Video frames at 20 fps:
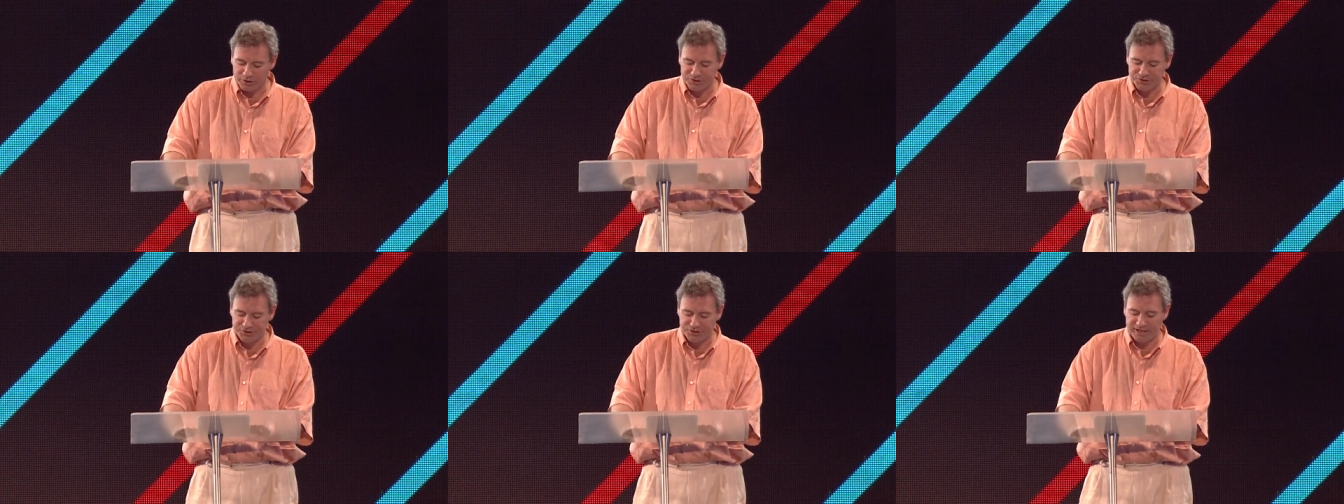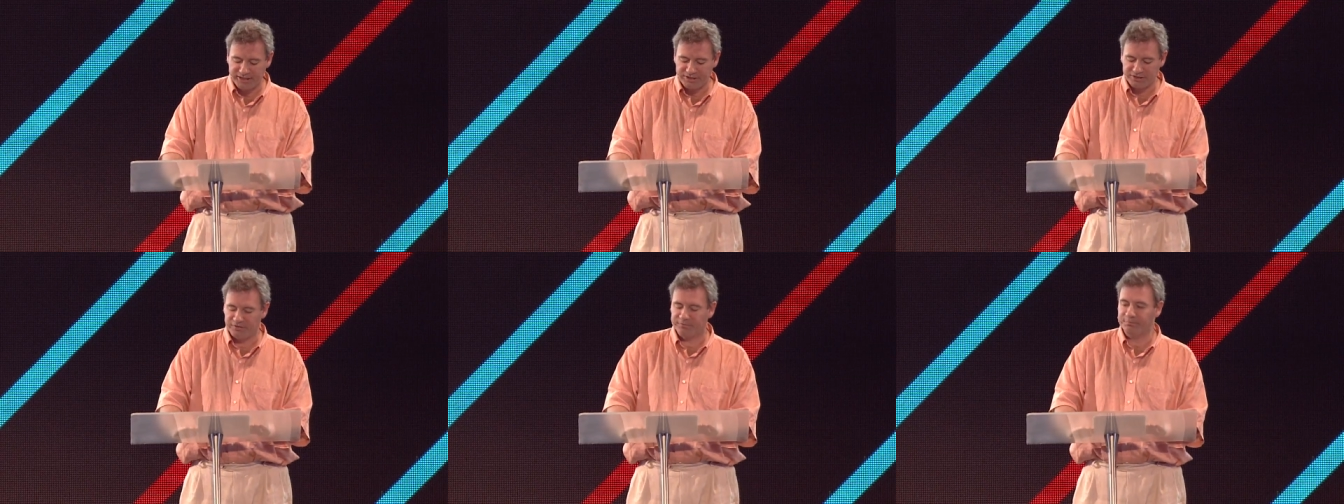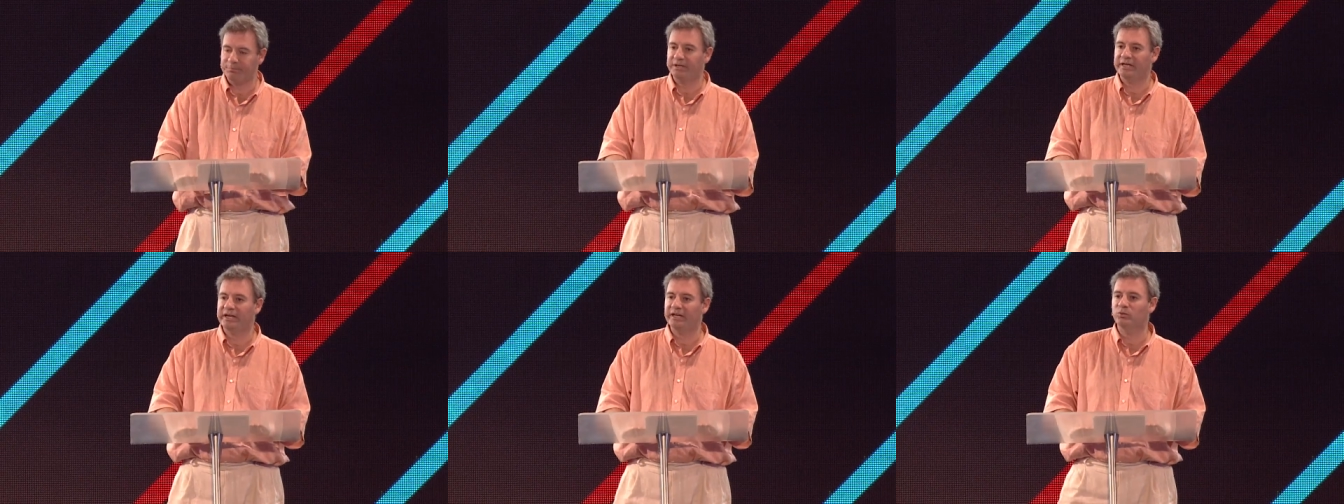the state
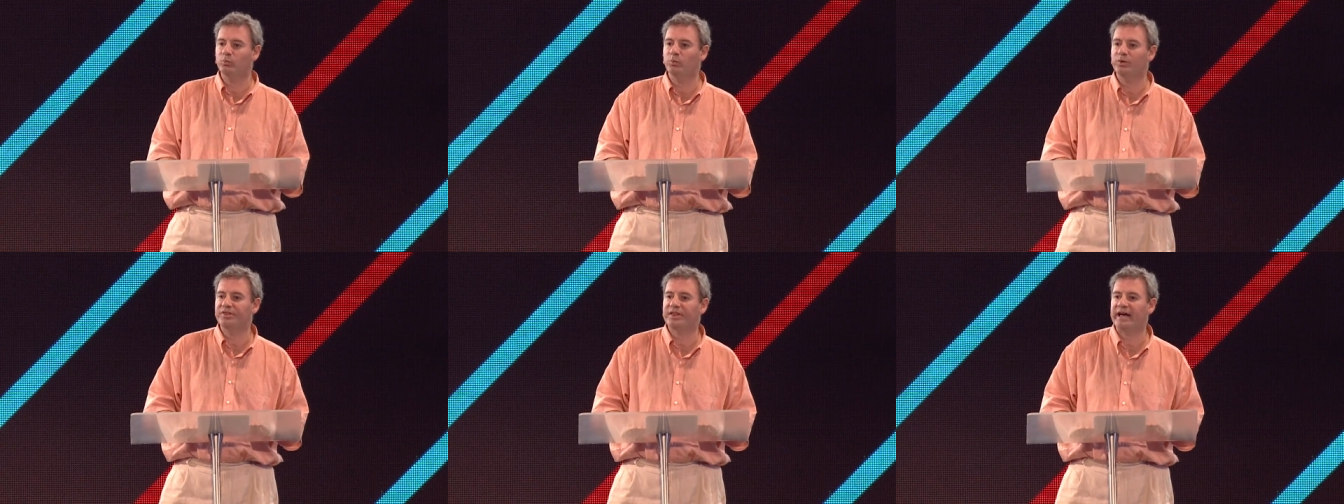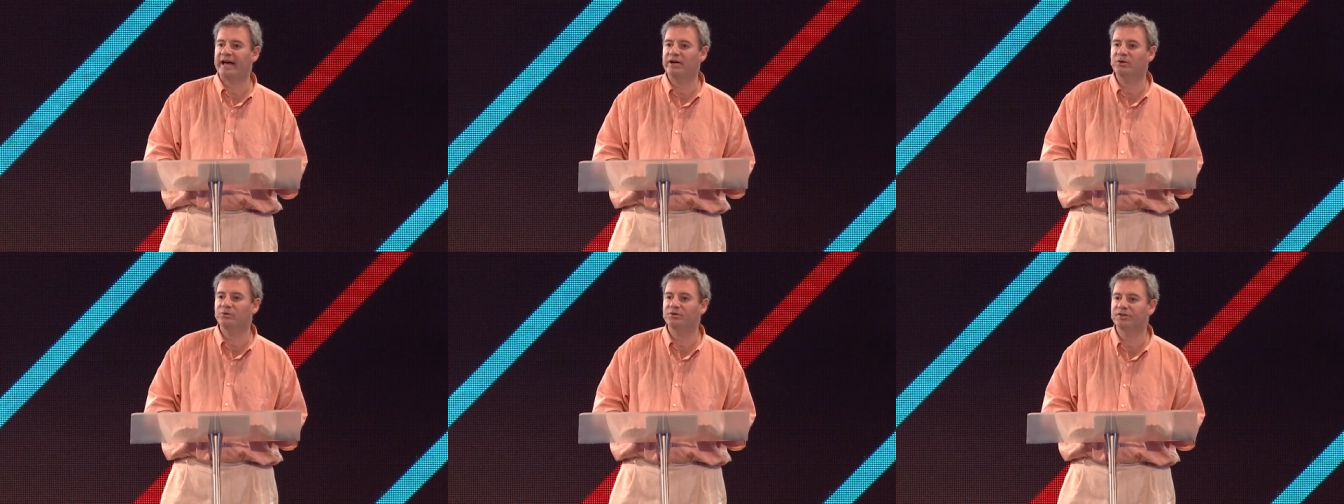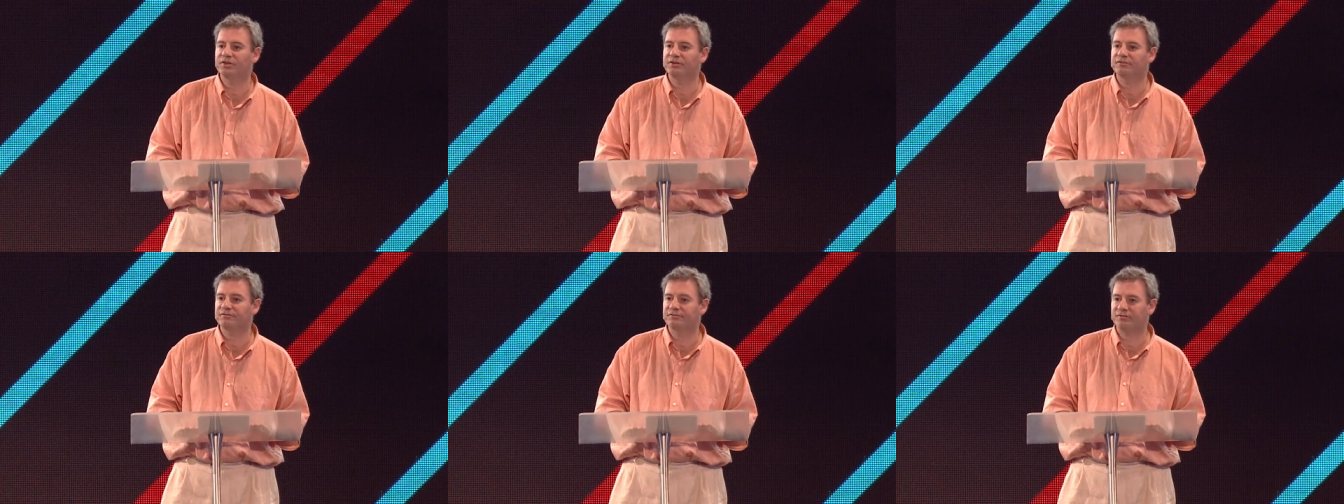of being
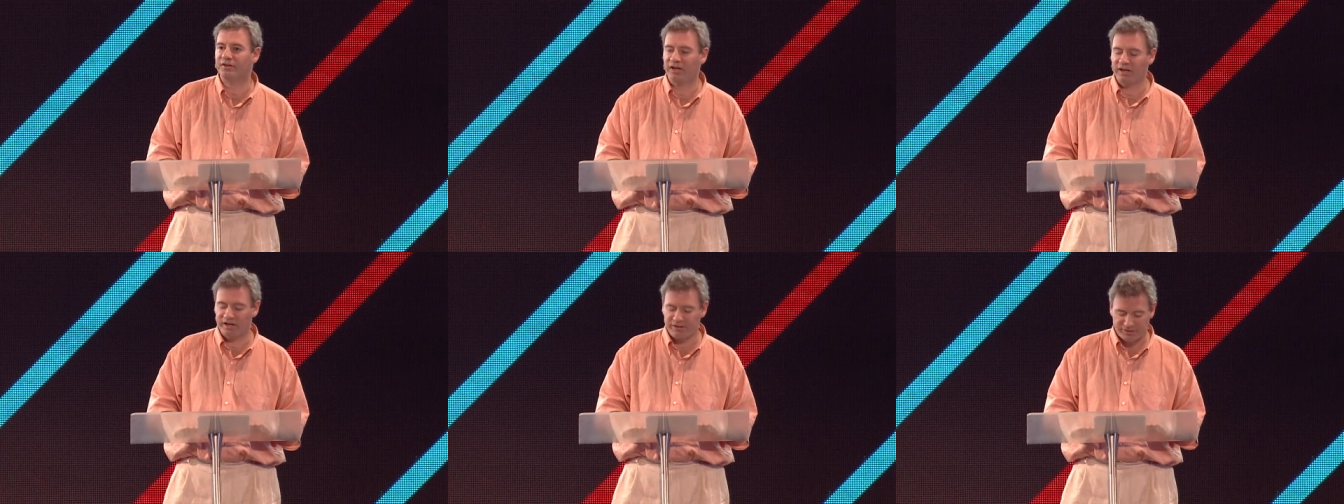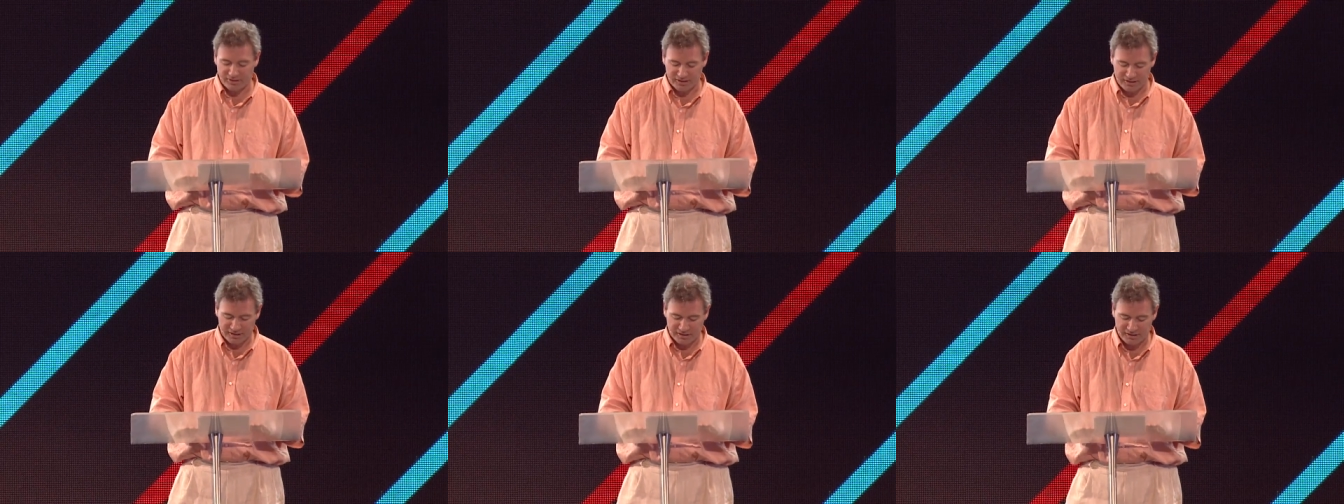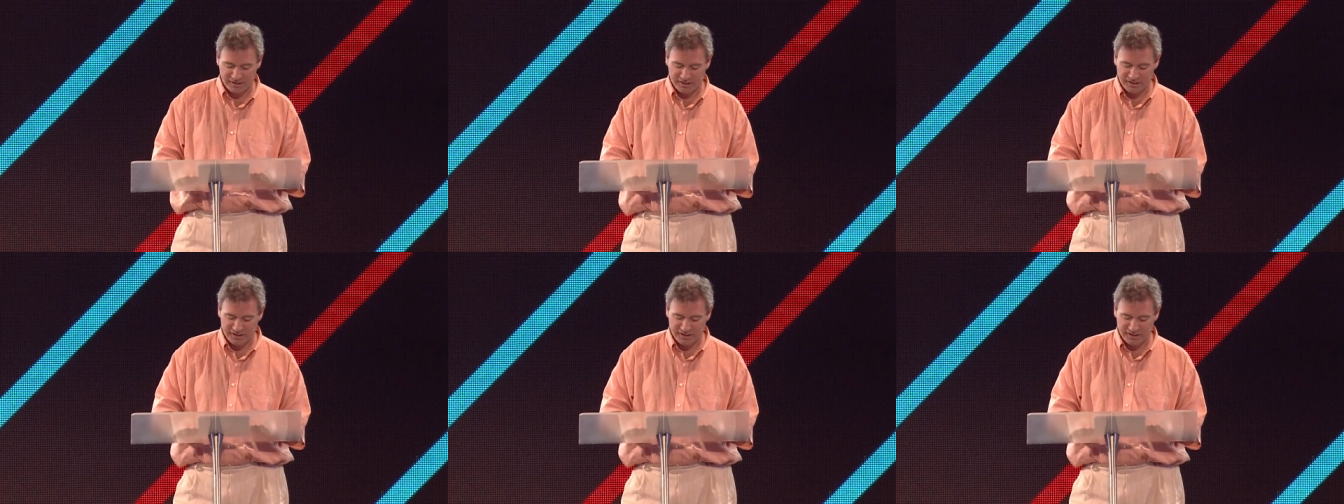without the Father,